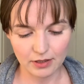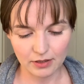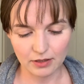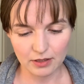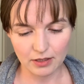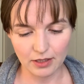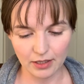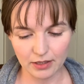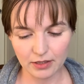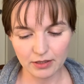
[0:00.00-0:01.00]
This guy
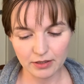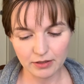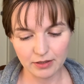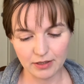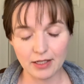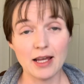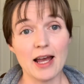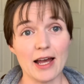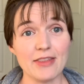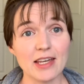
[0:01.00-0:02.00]
here.
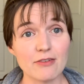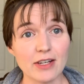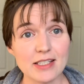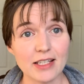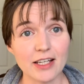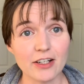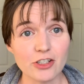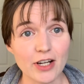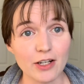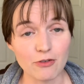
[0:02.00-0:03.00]
I think if I sit here and
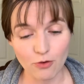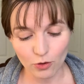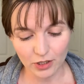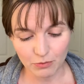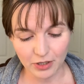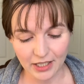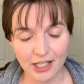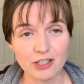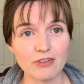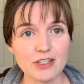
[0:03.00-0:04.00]
try to fold and put
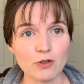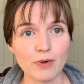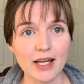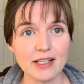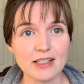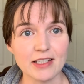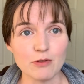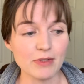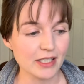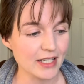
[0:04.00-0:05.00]
each of these away, it's gonna
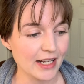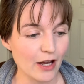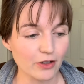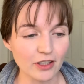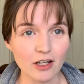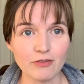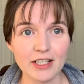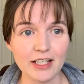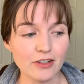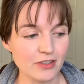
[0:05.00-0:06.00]
be a 10-hour long
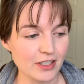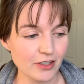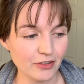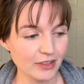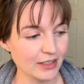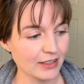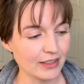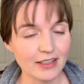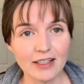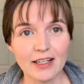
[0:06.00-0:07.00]
video, so
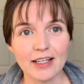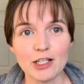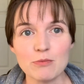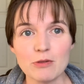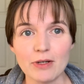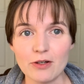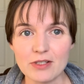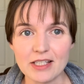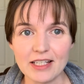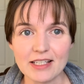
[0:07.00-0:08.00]
kind of put my
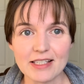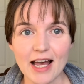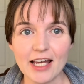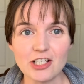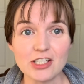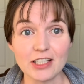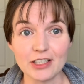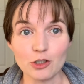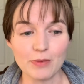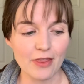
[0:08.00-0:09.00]
OCD aside just a
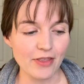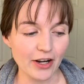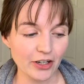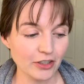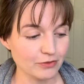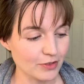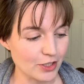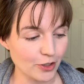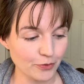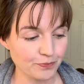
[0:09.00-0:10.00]
little bit there.
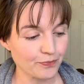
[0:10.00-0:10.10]
So,